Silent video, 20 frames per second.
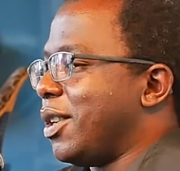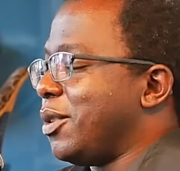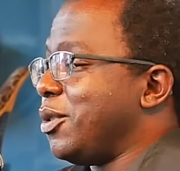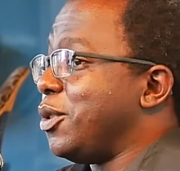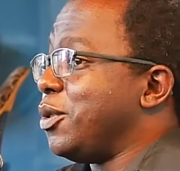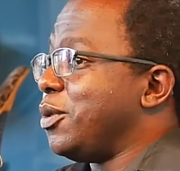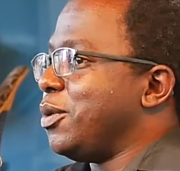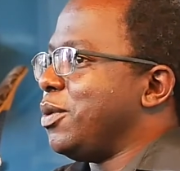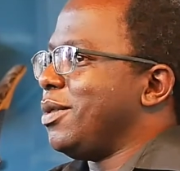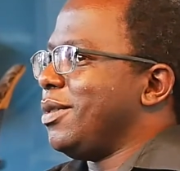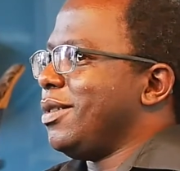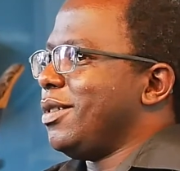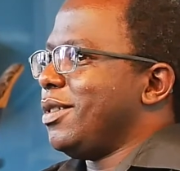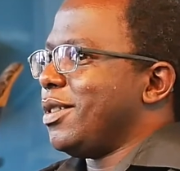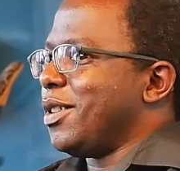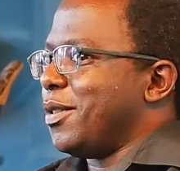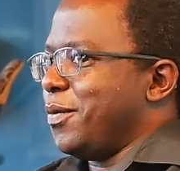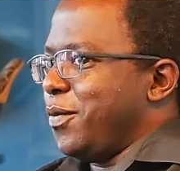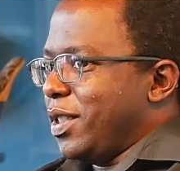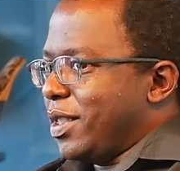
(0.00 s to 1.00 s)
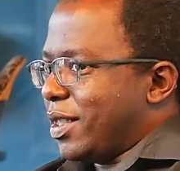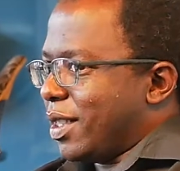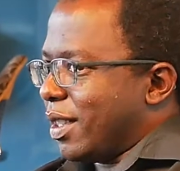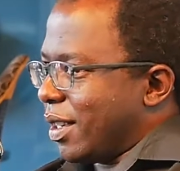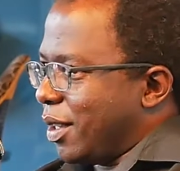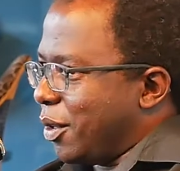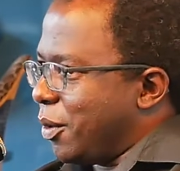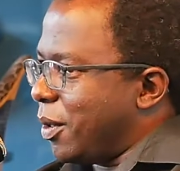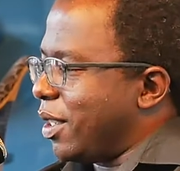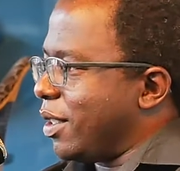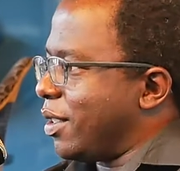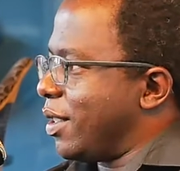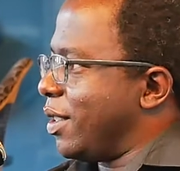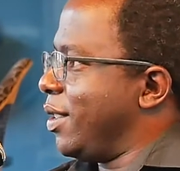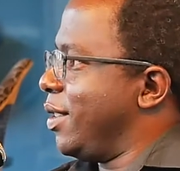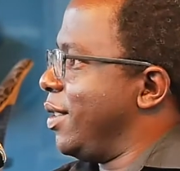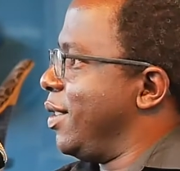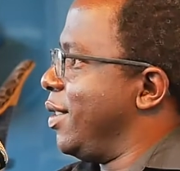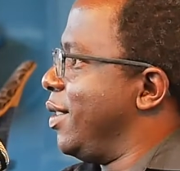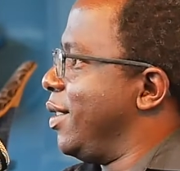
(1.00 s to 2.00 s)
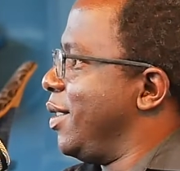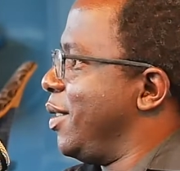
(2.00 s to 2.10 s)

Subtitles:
how do you convince the regulator?